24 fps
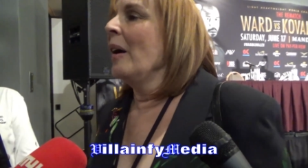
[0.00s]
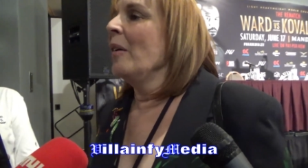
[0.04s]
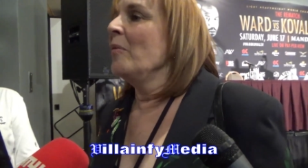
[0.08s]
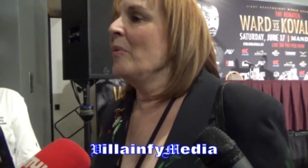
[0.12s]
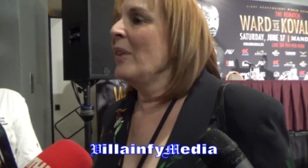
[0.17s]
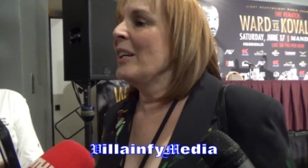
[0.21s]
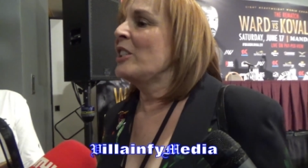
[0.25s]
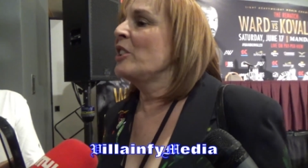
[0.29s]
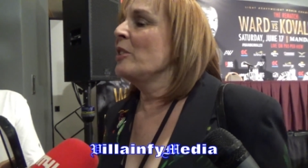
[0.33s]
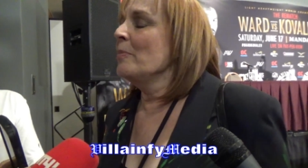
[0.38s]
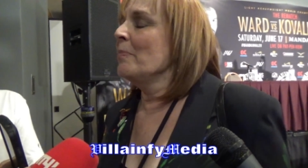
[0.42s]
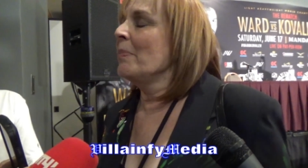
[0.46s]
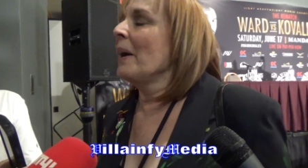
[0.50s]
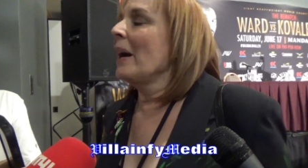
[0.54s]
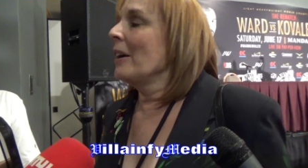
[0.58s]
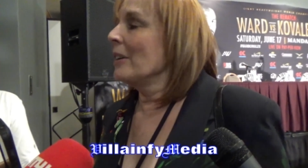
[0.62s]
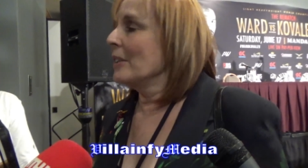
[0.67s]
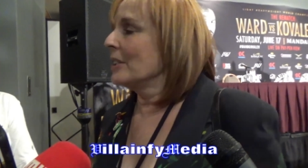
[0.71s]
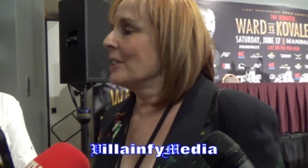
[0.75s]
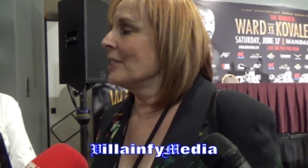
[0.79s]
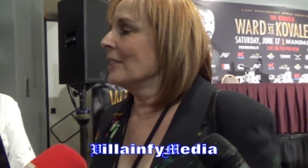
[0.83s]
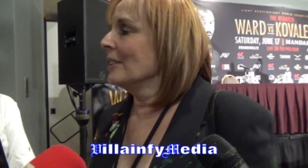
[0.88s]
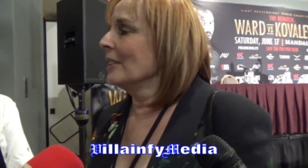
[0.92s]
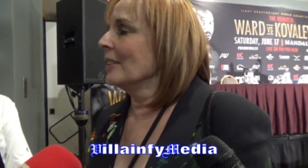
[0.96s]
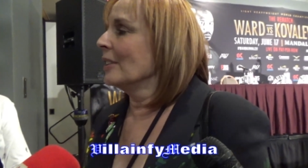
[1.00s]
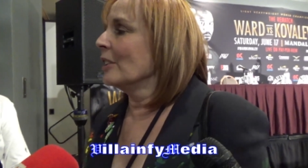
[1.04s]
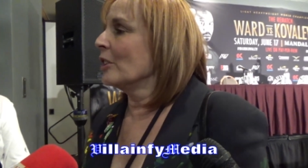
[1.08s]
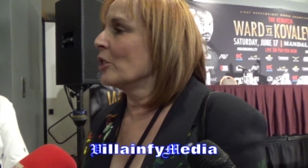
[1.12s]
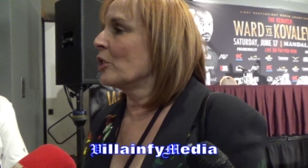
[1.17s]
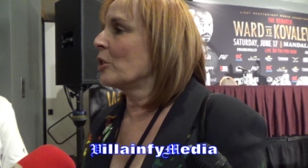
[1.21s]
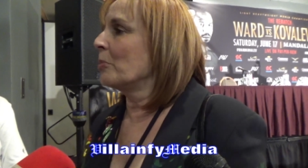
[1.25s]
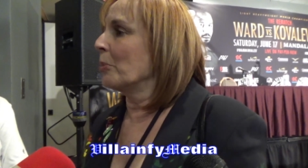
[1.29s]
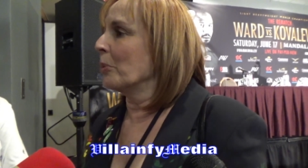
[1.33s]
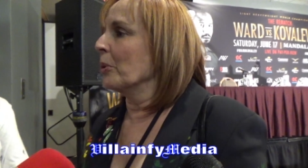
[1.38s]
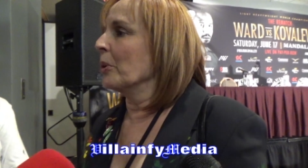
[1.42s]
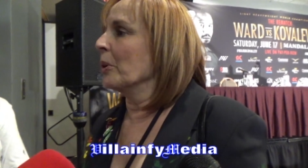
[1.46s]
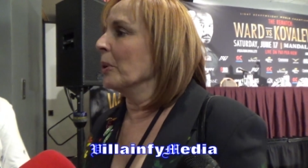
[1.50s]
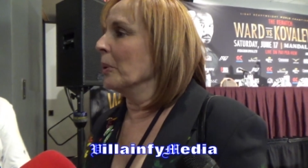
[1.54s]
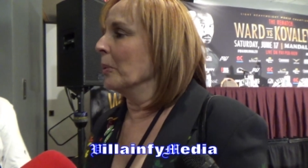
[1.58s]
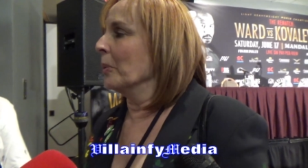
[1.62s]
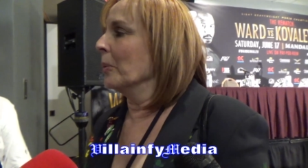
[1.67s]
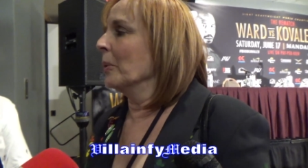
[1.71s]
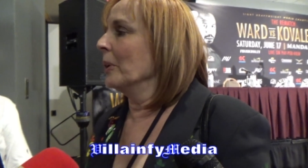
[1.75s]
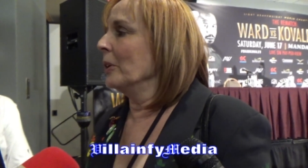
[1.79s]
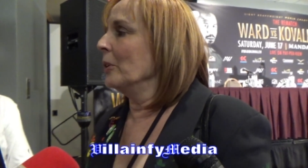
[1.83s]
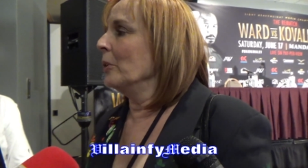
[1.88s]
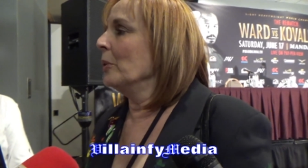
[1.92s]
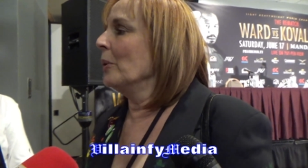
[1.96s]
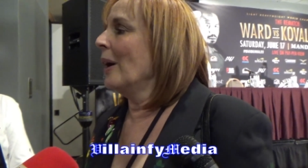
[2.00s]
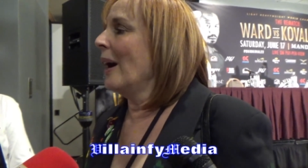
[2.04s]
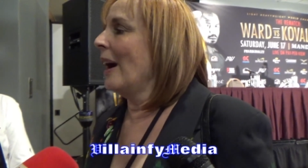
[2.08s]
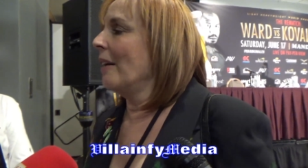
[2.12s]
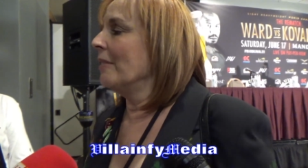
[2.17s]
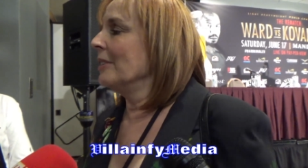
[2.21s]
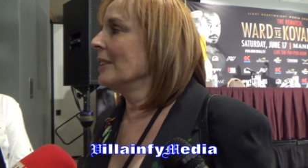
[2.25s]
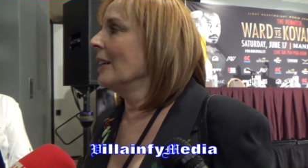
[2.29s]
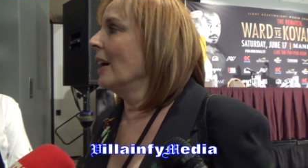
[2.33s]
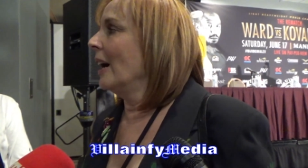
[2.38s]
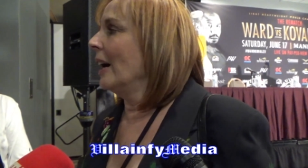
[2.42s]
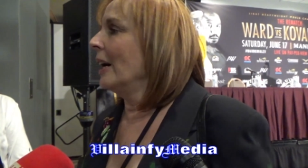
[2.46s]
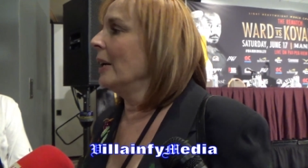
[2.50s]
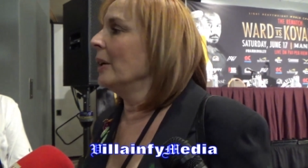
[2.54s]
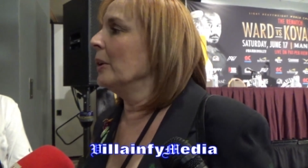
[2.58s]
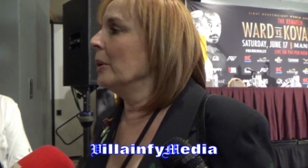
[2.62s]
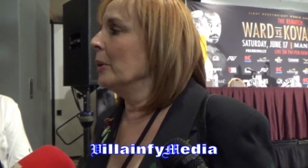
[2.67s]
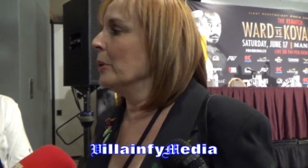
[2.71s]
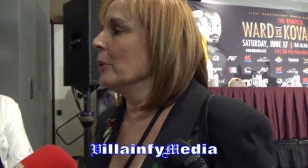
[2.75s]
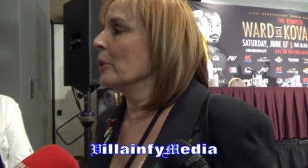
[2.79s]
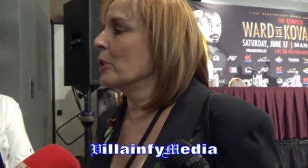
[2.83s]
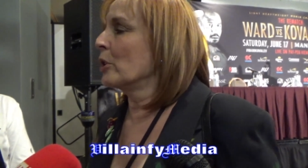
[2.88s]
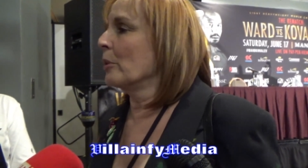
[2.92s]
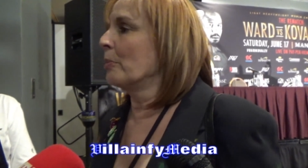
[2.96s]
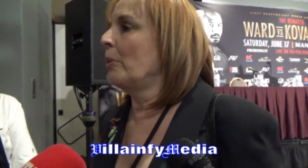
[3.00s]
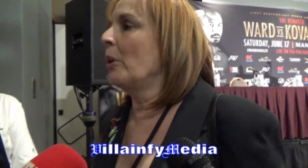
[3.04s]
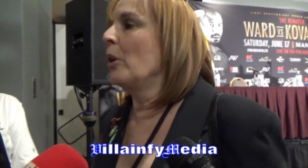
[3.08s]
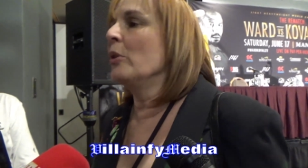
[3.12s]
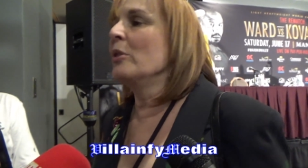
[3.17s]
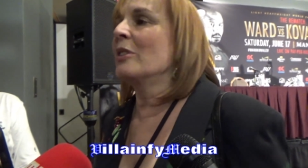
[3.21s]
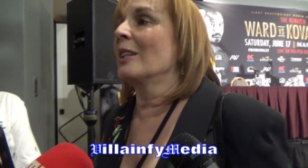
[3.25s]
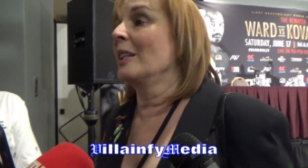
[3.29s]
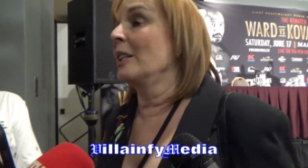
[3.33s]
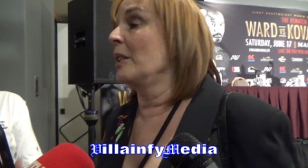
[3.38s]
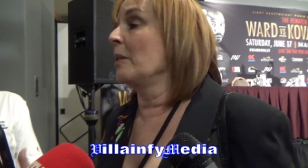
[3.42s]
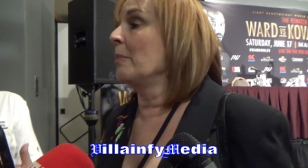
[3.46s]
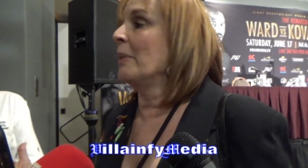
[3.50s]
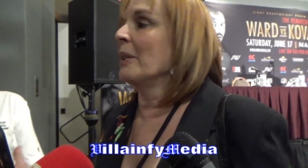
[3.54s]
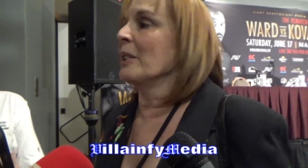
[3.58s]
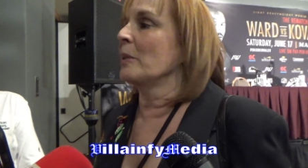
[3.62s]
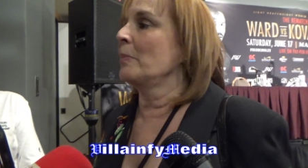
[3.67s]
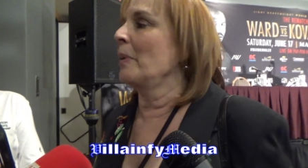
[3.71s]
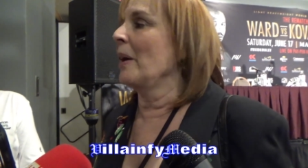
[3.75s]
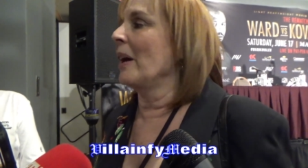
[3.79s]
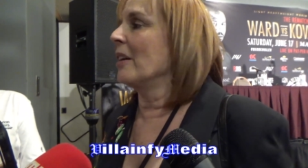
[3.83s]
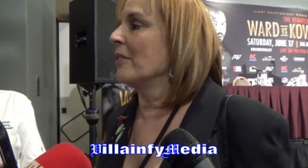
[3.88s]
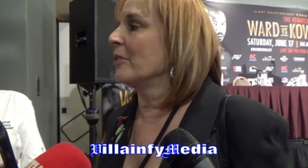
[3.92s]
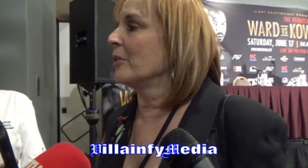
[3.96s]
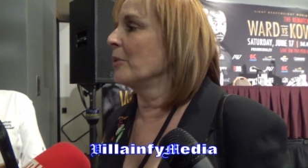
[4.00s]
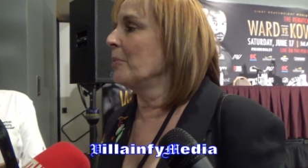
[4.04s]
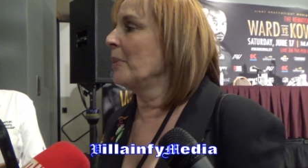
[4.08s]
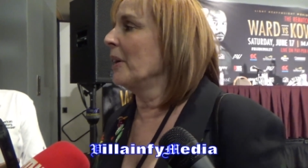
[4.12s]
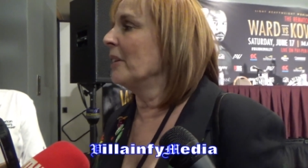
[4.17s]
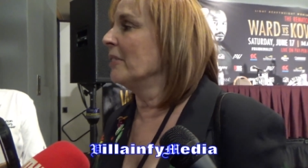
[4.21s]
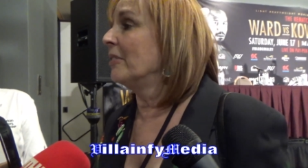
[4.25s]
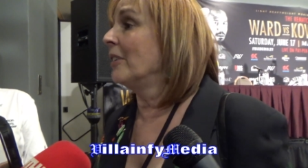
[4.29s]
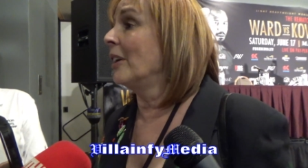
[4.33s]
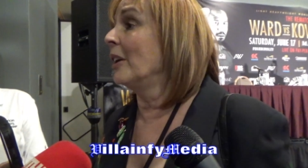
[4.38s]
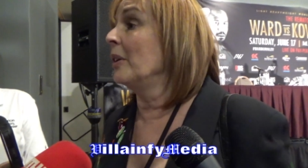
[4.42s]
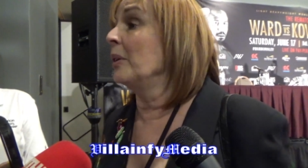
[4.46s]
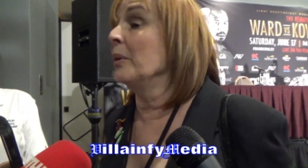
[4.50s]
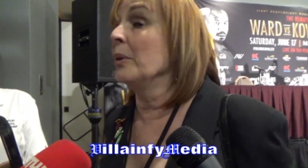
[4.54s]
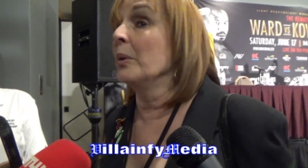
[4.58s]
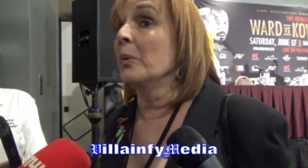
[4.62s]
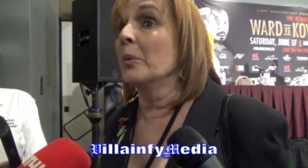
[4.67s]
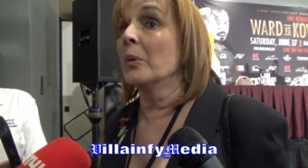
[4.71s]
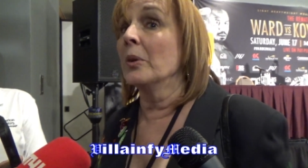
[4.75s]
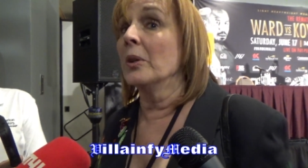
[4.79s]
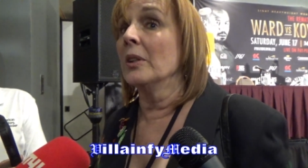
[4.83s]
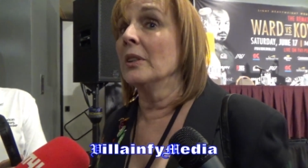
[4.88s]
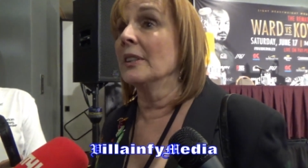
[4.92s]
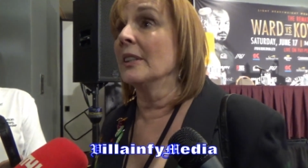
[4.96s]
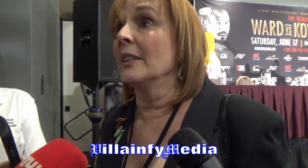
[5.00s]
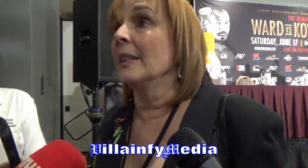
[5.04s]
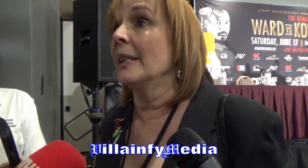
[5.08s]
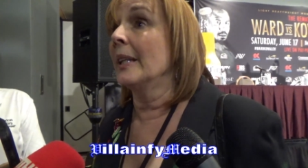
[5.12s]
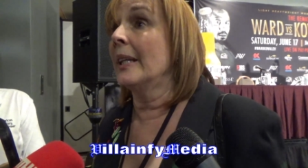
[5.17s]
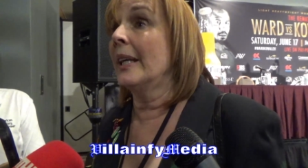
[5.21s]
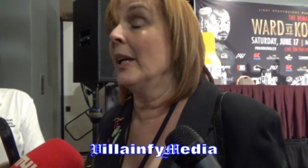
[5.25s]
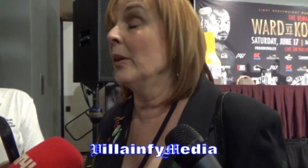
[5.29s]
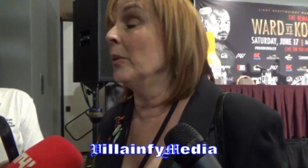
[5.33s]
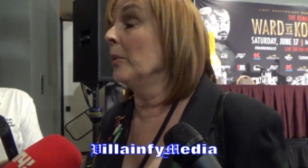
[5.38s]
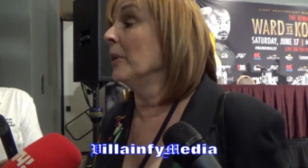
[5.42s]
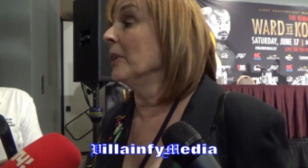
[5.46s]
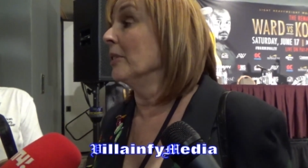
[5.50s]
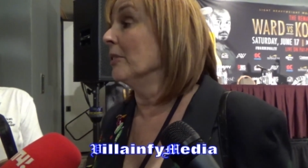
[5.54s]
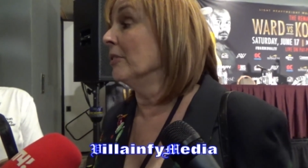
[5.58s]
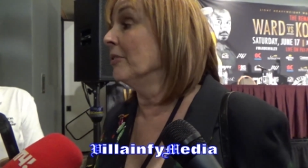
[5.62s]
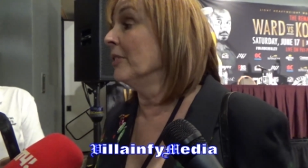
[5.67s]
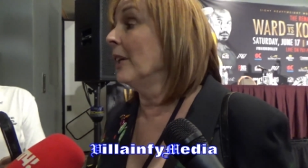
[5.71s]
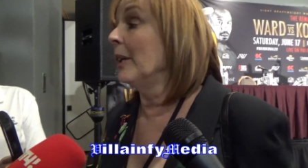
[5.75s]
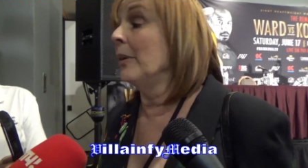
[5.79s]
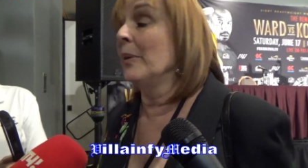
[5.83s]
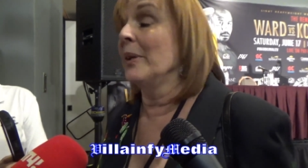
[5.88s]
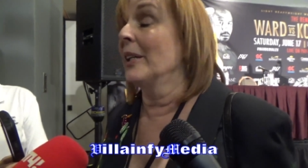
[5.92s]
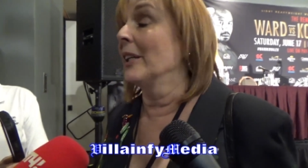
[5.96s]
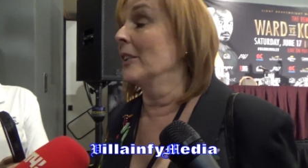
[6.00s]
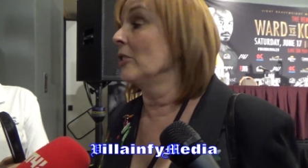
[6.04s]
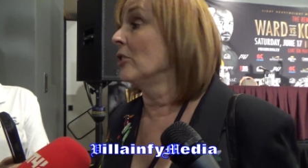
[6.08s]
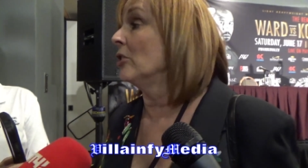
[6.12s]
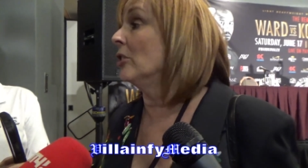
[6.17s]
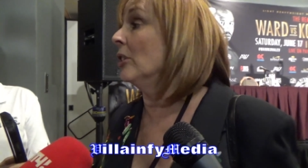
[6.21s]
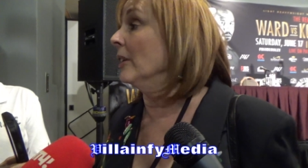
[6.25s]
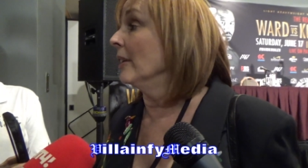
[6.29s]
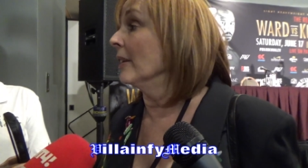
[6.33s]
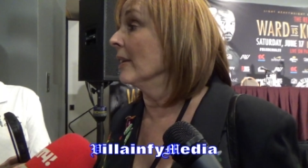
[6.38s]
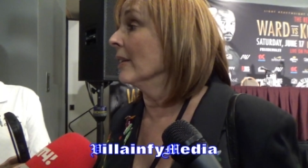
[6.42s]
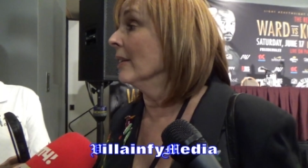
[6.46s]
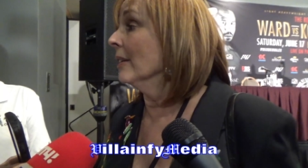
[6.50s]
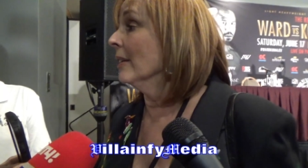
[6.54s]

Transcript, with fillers: it's embarrassing in this sport when you have a guy who is supposedly the best pound for pound fighter in the world and he can't win a fight without cheating.